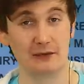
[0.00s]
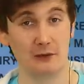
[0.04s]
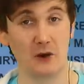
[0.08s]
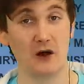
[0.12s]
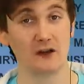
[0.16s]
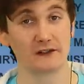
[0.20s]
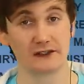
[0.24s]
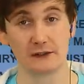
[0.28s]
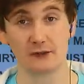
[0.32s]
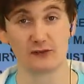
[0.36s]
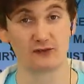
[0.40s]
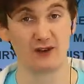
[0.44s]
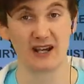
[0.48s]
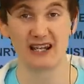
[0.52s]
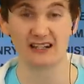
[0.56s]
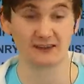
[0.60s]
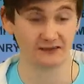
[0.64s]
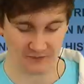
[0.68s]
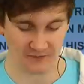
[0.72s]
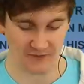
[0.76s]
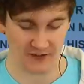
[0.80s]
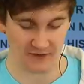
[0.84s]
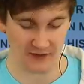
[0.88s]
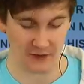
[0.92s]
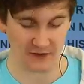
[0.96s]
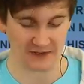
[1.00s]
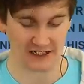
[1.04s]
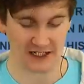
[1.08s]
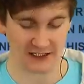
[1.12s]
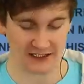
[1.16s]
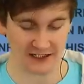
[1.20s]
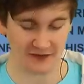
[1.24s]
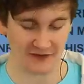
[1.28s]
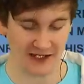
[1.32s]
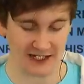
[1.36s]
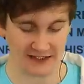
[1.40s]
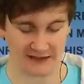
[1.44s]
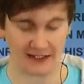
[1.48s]
And then he was, he was real. And that was
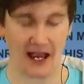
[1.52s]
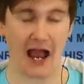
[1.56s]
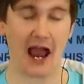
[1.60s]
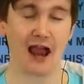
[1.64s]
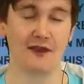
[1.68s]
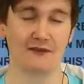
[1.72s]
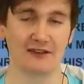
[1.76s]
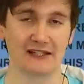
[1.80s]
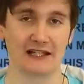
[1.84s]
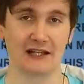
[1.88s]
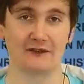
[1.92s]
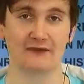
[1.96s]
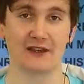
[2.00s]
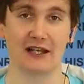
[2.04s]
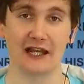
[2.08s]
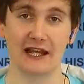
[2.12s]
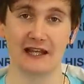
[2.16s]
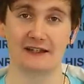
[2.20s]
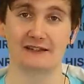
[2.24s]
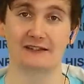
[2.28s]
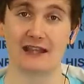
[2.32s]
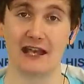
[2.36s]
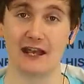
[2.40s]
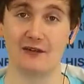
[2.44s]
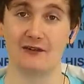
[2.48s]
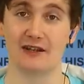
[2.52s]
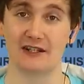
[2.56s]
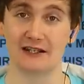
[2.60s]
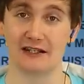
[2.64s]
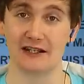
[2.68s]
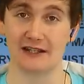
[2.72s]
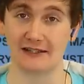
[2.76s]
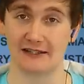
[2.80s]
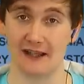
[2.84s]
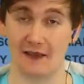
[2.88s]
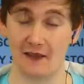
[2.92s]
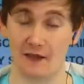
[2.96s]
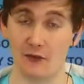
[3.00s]
actually the entirety of the list they
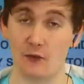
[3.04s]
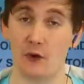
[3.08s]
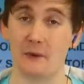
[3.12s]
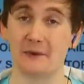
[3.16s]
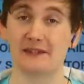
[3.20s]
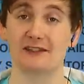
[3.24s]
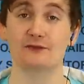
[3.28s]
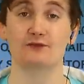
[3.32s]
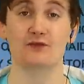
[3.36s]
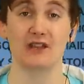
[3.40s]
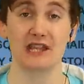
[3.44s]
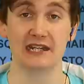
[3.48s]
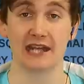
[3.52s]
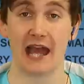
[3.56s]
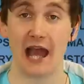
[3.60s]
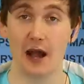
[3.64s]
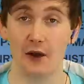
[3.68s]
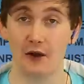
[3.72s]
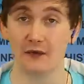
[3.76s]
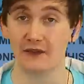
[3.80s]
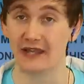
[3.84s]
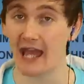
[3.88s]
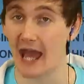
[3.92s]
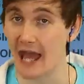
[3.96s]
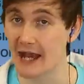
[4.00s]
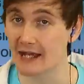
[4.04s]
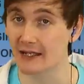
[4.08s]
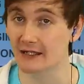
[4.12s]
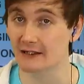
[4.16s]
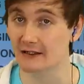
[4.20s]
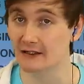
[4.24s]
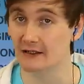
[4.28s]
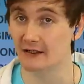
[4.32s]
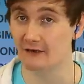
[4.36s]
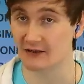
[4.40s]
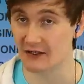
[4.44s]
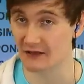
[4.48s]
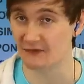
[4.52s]
originally sent. They want me to read out at the
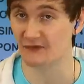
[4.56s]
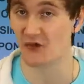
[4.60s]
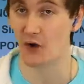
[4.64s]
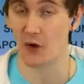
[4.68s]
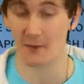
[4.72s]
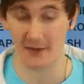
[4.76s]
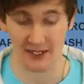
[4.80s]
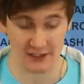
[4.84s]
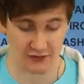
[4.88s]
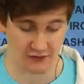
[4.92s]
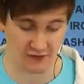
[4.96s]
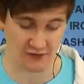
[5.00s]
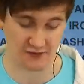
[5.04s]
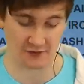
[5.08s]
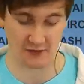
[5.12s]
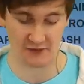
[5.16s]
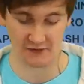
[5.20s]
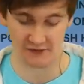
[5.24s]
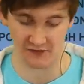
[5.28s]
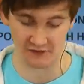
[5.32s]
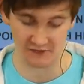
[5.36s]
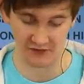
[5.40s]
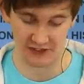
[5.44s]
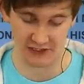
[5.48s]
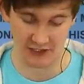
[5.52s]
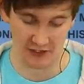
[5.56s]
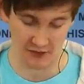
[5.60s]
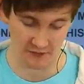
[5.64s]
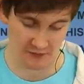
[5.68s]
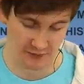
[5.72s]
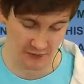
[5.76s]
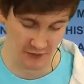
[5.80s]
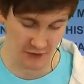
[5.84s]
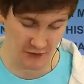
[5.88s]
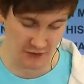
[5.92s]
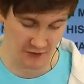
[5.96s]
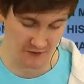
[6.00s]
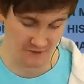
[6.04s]
end of the aforementioned sponsor video.
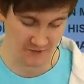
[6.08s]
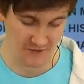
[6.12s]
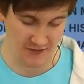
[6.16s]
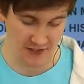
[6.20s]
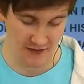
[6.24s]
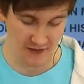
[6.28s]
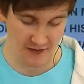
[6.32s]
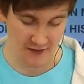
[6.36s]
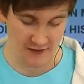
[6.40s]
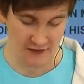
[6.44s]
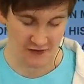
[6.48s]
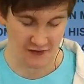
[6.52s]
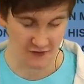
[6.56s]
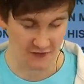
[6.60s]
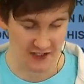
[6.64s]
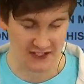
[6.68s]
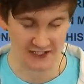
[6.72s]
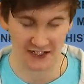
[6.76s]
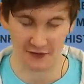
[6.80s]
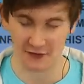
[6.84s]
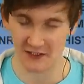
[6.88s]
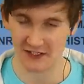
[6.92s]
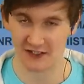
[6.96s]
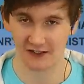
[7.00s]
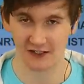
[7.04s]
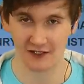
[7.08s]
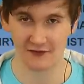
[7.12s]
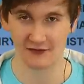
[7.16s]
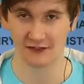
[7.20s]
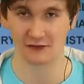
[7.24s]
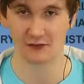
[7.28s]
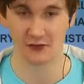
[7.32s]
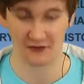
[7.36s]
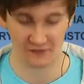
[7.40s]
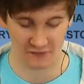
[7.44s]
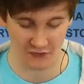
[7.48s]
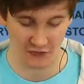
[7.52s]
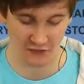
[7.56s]
But the reason I wanted to turn
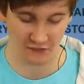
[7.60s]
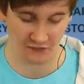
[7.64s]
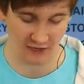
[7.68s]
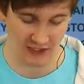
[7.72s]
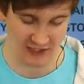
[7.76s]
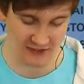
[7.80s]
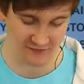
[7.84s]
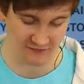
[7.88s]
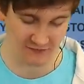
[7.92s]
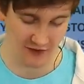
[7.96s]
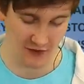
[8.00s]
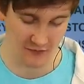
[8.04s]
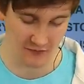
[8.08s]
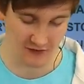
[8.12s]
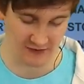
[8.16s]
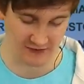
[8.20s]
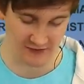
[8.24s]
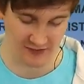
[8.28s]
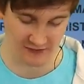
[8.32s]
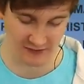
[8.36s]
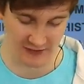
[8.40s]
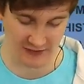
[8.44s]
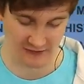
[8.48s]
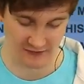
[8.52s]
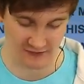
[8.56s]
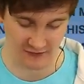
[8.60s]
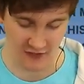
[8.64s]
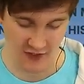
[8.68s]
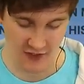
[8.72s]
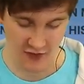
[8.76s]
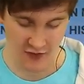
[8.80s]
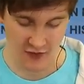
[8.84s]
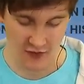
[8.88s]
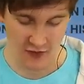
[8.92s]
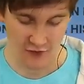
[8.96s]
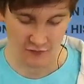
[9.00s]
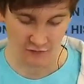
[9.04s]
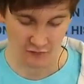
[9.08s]
this into a full-fledged focus is because
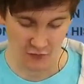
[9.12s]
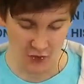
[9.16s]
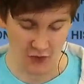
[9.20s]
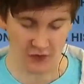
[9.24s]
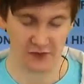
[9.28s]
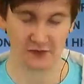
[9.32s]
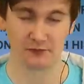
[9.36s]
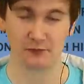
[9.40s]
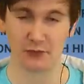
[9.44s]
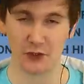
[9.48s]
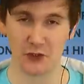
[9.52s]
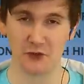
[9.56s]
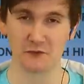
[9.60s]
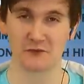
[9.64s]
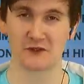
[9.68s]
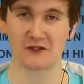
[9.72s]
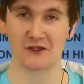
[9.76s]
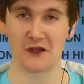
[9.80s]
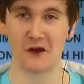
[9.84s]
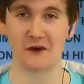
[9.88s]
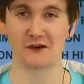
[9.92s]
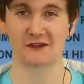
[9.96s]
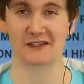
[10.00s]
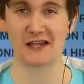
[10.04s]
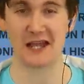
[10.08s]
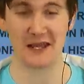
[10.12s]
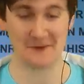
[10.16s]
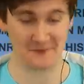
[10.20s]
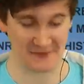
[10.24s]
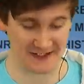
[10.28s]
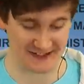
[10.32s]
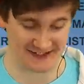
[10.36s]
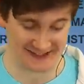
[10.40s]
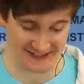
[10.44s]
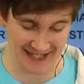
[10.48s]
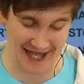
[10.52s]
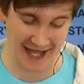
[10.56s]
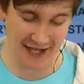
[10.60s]
Ross Boomsocks
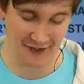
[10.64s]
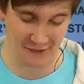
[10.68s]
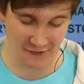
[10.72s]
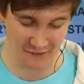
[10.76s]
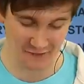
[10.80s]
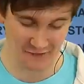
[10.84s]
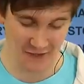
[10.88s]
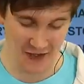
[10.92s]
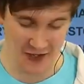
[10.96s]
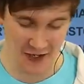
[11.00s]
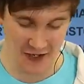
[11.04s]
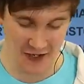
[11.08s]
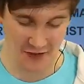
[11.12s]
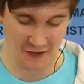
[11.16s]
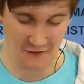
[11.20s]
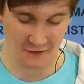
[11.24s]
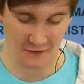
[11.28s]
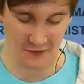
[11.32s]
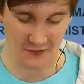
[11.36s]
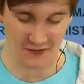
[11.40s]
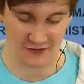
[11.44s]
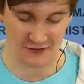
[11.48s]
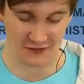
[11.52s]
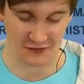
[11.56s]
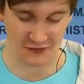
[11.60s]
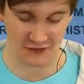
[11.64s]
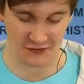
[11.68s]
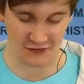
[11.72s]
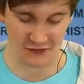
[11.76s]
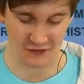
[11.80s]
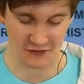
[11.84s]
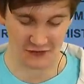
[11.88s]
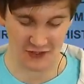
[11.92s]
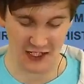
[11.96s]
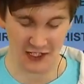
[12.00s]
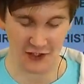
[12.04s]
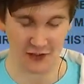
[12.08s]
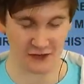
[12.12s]
himself was just,
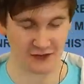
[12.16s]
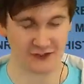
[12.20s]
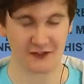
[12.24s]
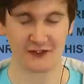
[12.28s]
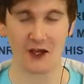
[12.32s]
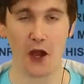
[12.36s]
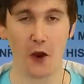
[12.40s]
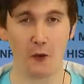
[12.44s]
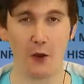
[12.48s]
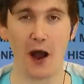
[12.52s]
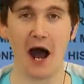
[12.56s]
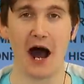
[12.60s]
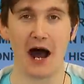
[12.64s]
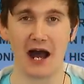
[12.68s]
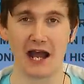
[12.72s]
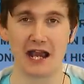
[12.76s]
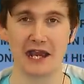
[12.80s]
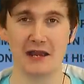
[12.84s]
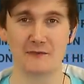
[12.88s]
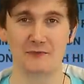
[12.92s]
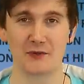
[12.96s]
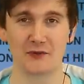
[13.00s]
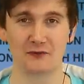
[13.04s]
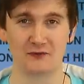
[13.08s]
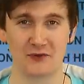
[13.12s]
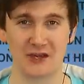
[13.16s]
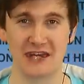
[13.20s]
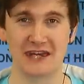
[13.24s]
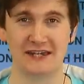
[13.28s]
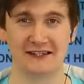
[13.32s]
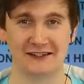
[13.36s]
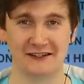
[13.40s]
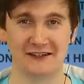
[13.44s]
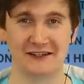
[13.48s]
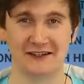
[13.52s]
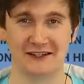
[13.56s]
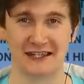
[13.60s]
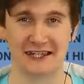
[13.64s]
he got so hype
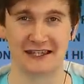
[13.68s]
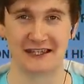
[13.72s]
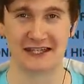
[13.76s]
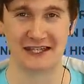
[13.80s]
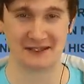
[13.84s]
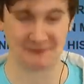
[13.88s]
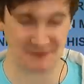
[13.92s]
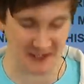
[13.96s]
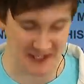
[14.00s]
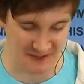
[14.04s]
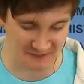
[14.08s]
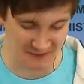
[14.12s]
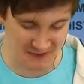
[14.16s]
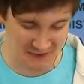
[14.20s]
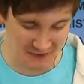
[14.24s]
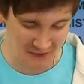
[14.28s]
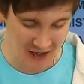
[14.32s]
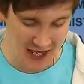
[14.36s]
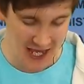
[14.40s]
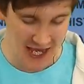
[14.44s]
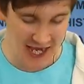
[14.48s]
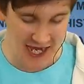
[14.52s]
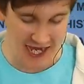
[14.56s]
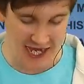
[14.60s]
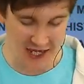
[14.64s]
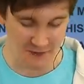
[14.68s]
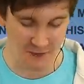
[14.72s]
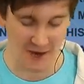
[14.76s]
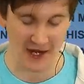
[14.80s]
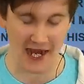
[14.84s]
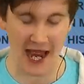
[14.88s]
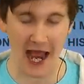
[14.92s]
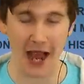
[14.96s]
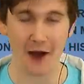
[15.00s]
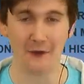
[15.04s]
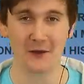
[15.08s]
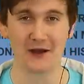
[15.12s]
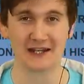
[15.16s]
researching these people, he
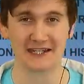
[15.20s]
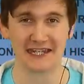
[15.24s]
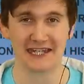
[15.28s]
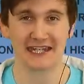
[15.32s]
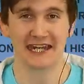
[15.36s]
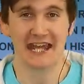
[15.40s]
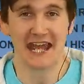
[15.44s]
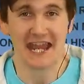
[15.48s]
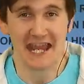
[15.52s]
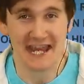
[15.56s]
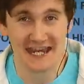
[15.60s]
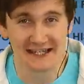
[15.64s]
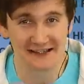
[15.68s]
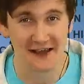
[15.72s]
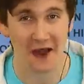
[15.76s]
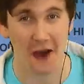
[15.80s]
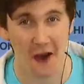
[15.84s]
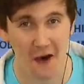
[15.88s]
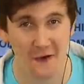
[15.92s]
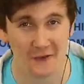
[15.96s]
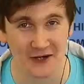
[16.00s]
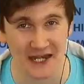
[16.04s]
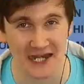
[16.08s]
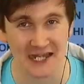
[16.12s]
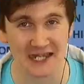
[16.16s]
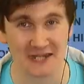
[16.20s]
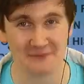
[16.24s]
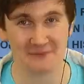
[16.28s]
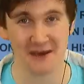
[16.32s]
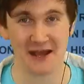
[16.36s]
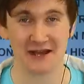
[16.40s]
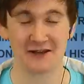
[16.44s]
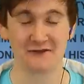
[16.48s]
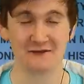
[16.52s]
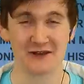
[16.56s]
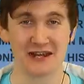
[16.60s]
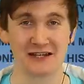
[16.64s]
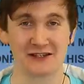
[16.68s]
went out and did his own
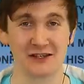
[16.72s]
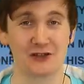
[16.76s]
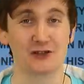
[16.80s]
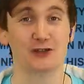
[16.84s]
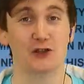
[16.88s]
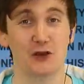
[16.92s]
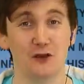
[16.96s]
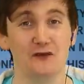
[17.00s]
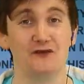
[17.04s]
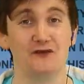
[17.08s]
independent research to